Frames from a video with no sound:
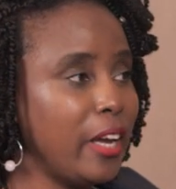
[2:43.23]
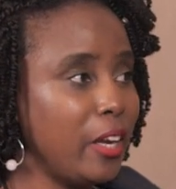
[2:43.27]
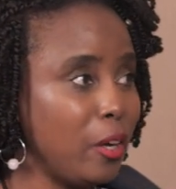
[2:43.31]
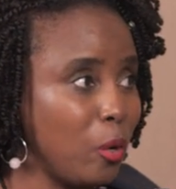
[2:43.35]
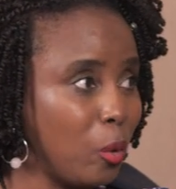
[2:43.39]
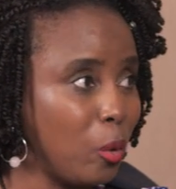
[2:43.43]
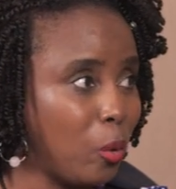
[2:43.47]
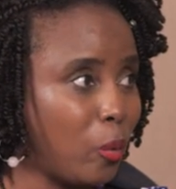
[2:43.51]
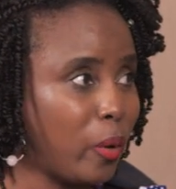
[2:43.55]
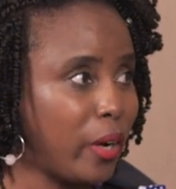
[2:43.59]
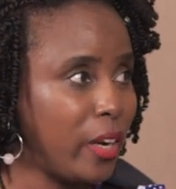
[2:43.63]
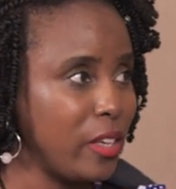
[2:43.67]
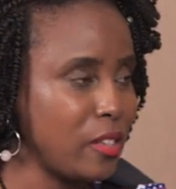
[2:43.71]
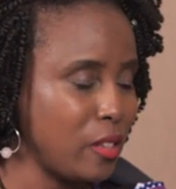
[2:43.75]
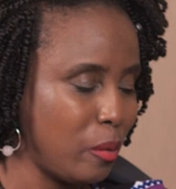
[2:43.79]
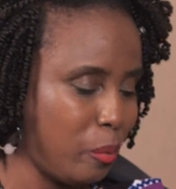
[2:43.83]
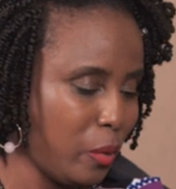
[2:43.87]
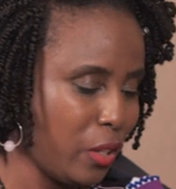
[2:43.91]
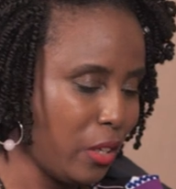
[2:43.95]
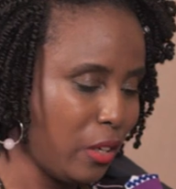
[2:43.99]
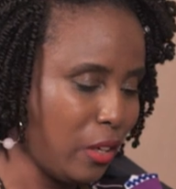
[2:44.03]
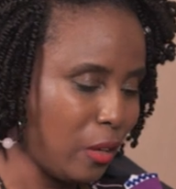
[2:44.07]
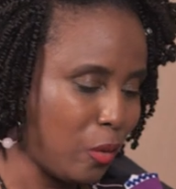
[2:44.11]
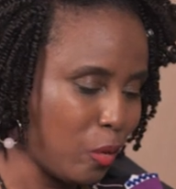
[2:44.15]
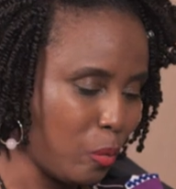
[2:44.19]
I know I
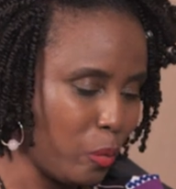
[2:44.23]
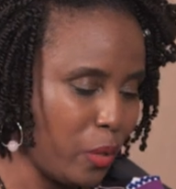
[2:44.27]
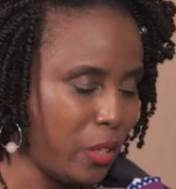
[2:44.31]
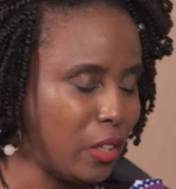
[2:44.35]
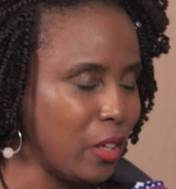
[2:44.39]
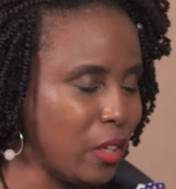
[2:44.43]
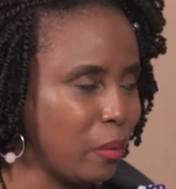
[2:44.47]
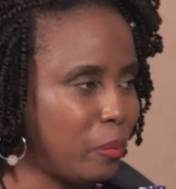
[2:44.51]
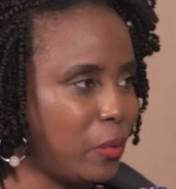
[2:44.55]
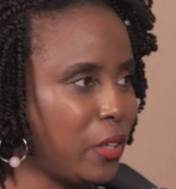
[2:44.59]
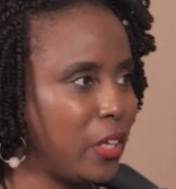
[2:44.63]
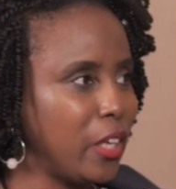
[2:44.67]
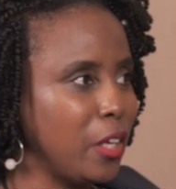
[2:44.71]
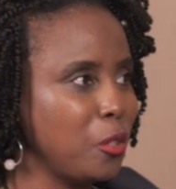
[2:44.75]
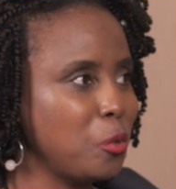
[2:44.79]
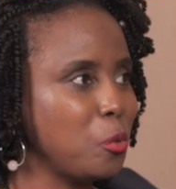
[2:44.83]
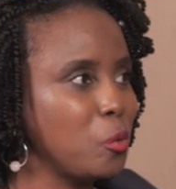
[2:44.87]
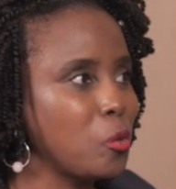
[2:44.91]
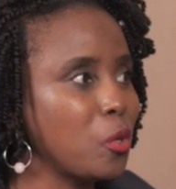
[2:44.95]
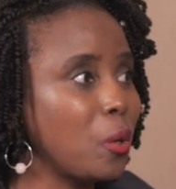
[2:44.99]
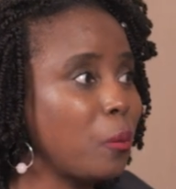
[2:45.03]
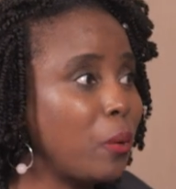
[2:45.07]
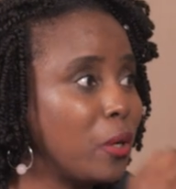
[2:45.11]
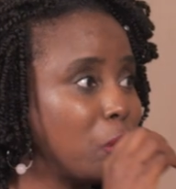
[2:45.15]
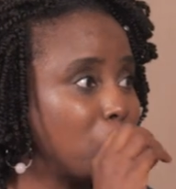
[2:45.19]
submitted a complete
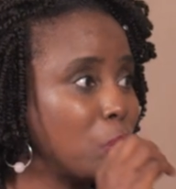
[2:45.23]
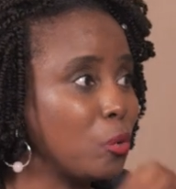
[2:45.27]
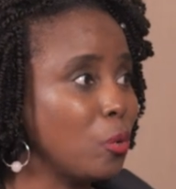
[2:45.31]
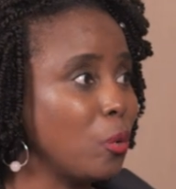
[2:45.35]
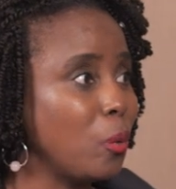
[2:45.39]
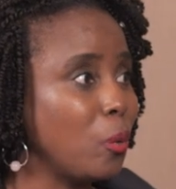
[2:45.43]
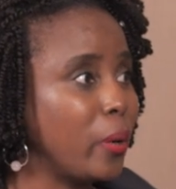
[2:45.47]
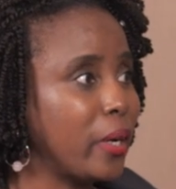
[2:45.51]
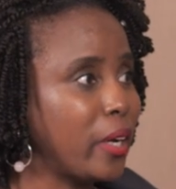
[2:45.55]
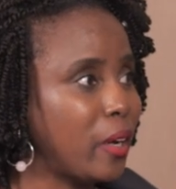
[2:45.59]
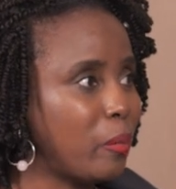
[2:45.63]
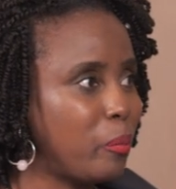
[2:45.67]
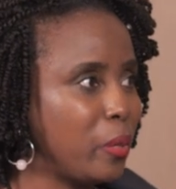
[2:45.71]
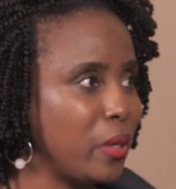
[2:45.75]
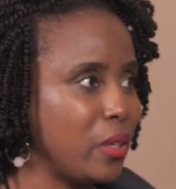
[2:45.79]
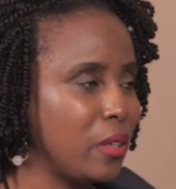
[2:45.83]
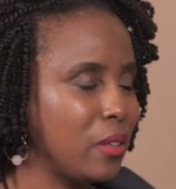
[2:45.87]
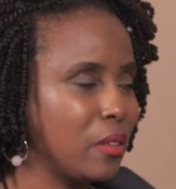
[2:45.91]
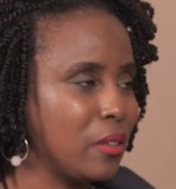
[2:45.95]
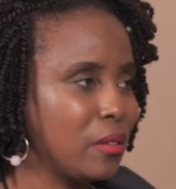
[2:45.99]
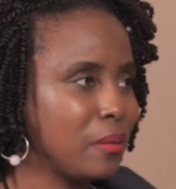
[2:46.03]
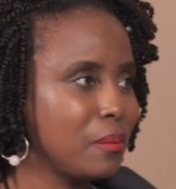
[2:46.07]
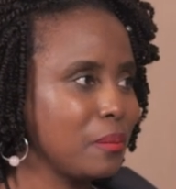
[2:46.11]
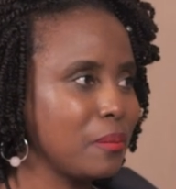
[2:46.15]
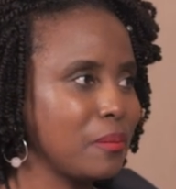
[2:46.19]
application, so I want to know what
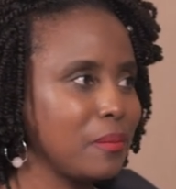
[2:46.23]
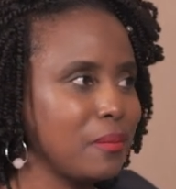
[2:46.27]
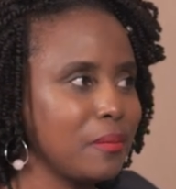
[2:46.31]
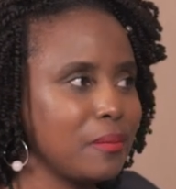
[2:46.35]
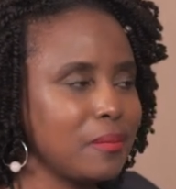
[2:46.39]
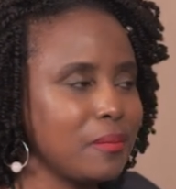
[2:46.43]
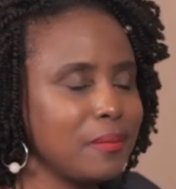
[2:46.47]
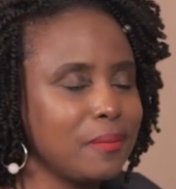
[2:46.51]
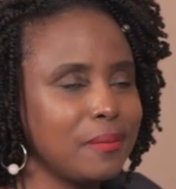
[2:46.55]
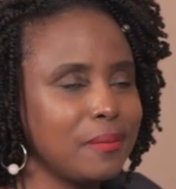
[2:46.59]
happened.